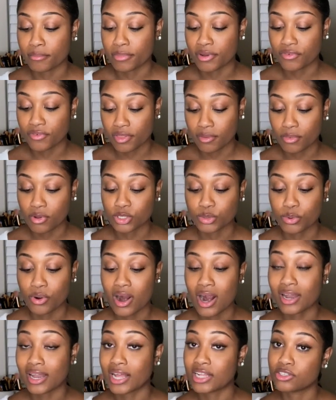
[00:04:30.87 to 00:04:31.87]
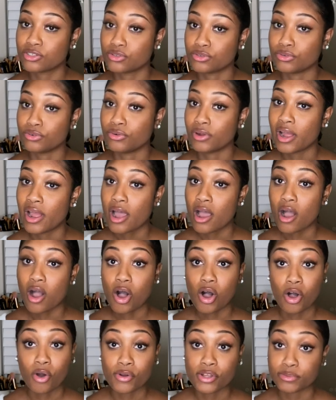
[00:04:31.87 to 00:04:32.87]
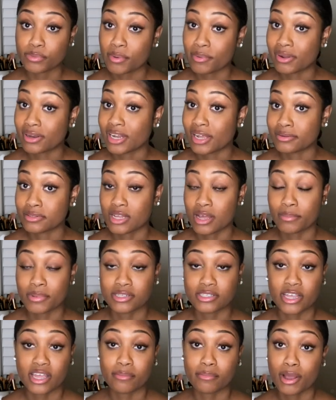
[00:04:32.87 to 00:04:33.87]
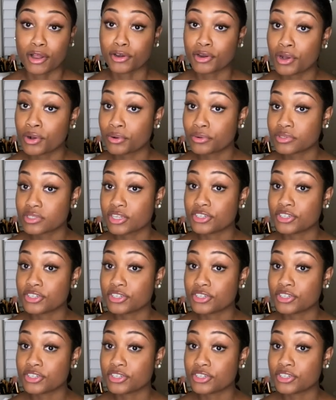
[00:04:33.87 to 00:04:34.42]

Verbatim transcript: but for the most part, I like to always bring my laptop and take my notes